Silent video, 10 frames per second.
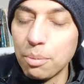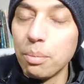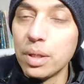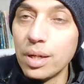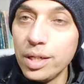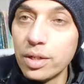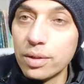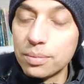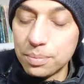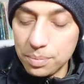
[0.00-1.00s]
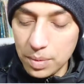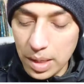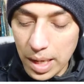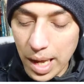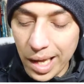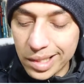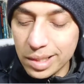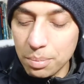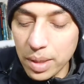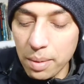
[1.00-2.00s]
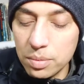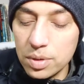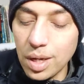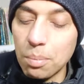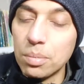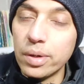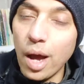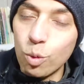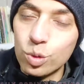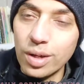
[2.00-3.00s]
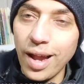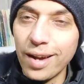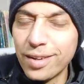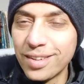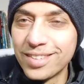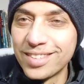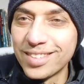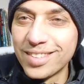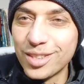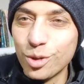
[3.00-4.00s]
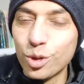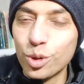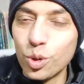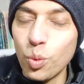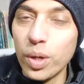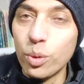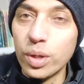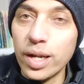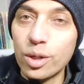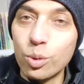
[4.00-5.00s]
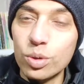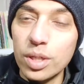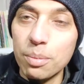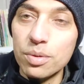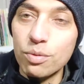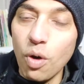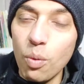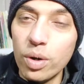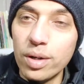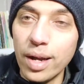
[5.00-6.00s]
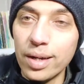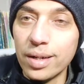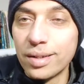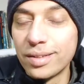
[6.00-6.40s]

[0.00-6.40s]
be the leader and sometimes come down the ladder you should know when to take two steps forward and